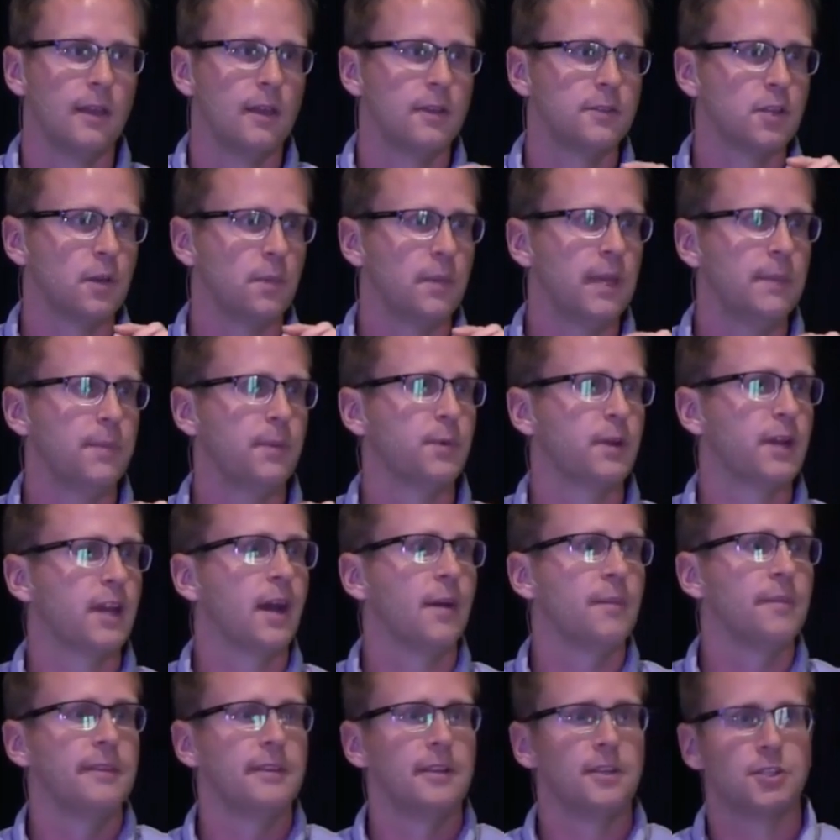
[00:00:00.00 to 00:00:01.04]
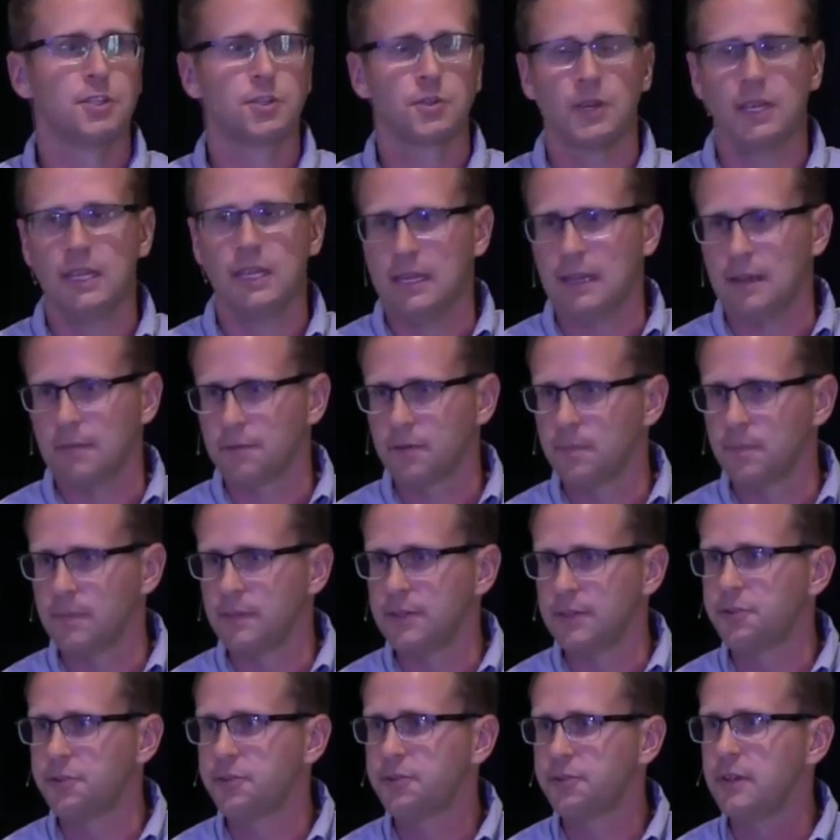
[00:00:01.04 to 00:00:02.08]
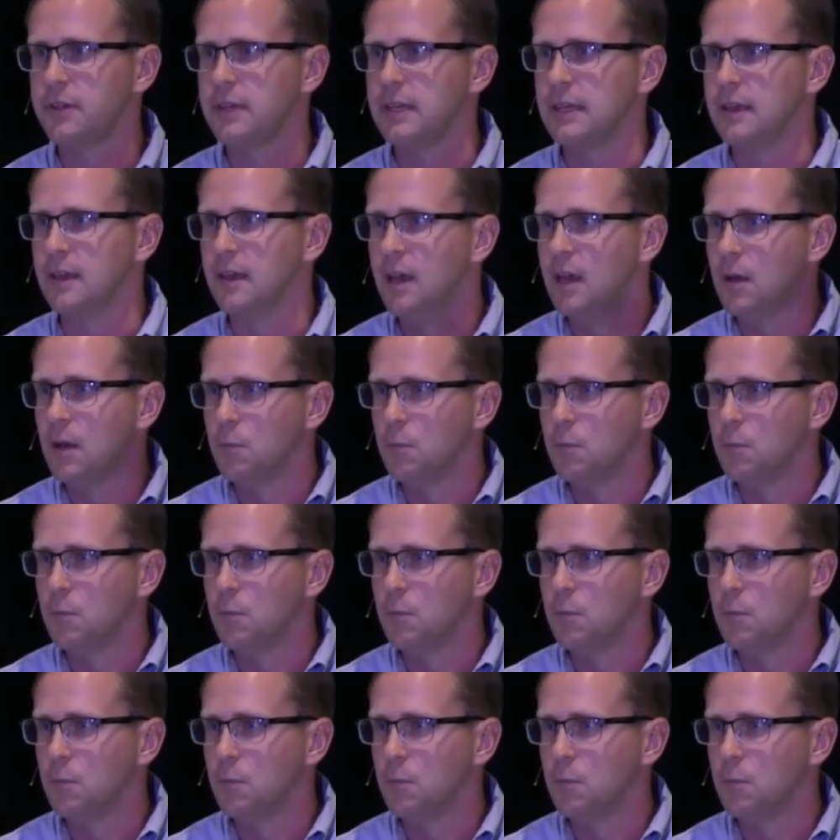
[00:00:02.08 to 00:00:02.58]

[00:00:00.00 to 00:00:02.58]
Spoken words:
So people would come in there trading from the sea.